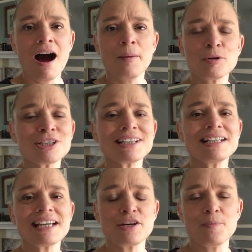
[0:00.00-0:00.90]
I'm also going
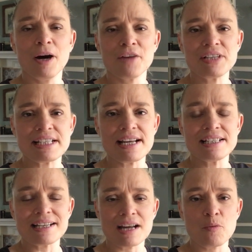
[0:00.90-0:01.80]
to take you behind the
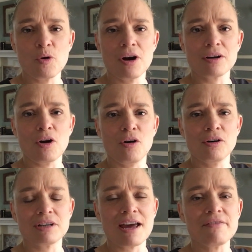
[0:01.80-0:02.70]
scenes as I work
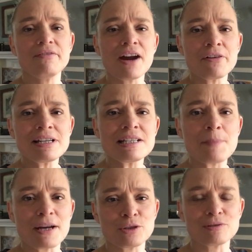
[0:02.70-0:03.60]
on a very
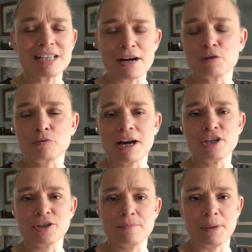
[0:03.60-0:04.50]
special
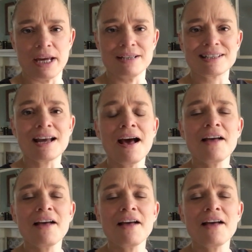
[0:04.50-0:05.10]
decoration piece